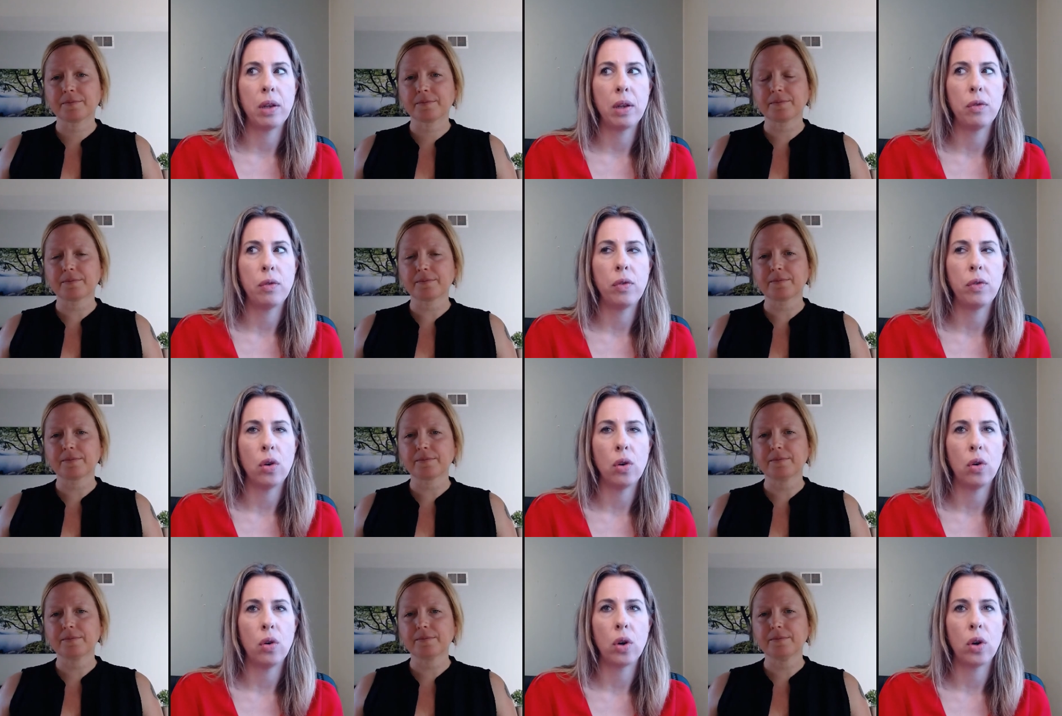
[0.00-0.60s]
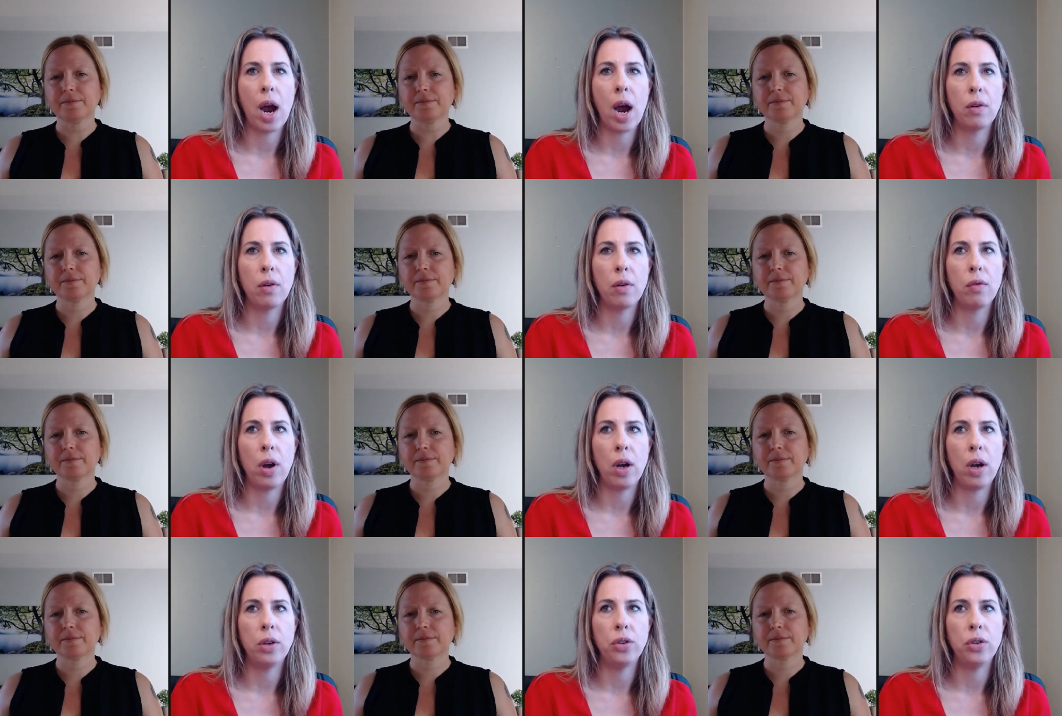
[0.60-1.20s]
Speaker 1: feel kind of a
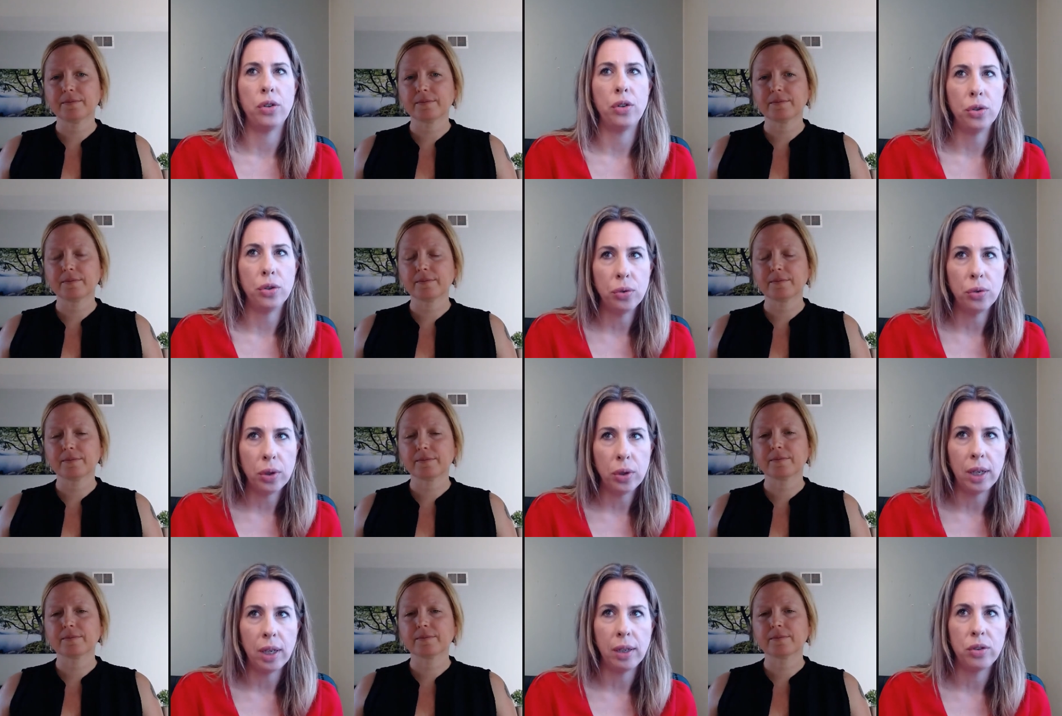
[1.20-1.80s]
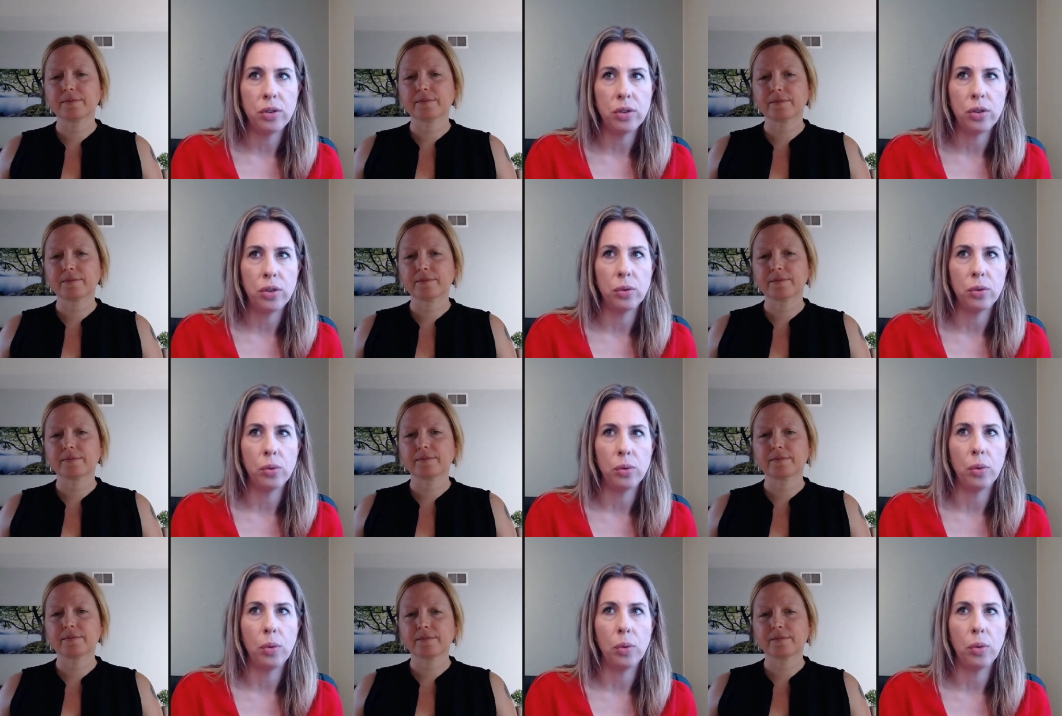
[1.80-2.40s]
duty
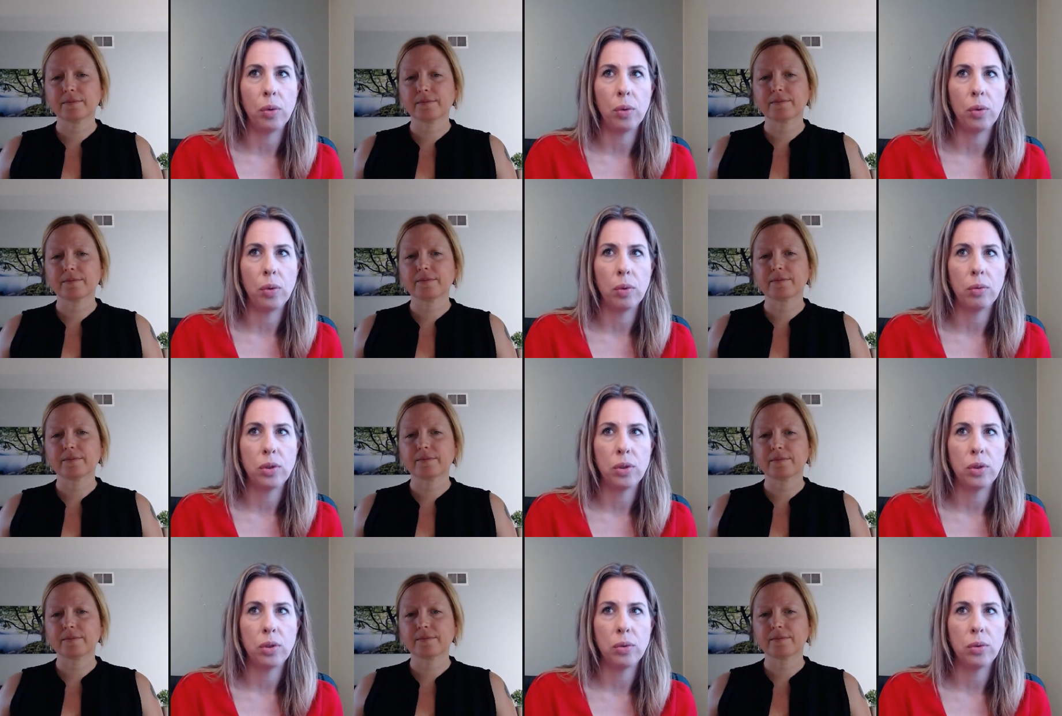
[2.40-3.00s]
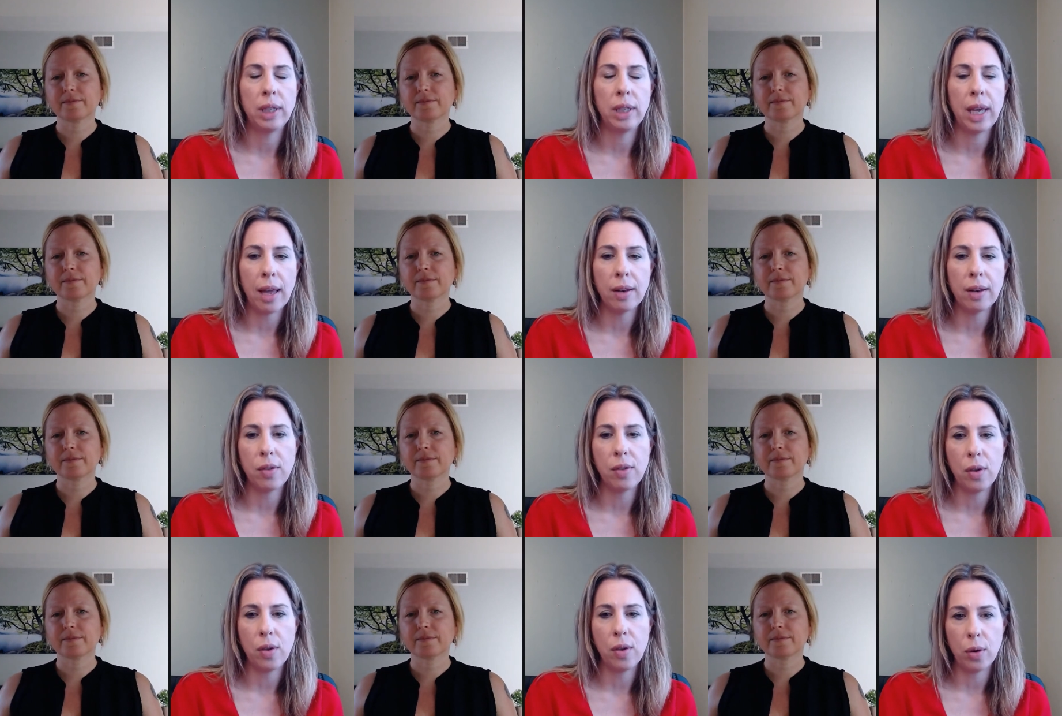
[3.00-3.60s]
to to get
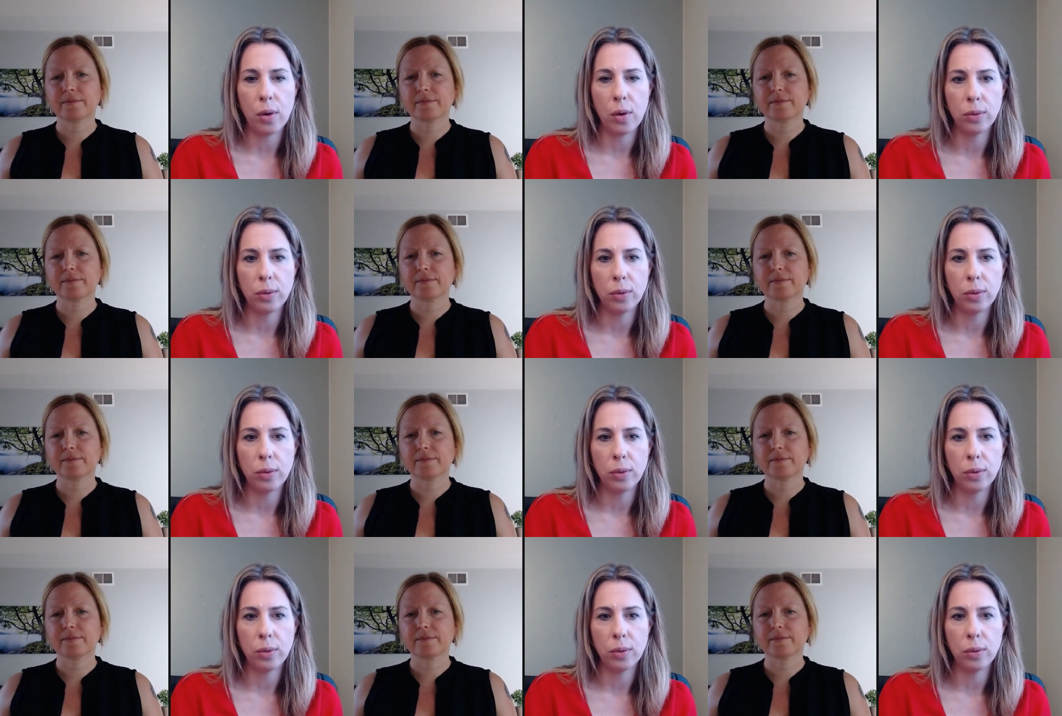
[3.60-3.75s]
those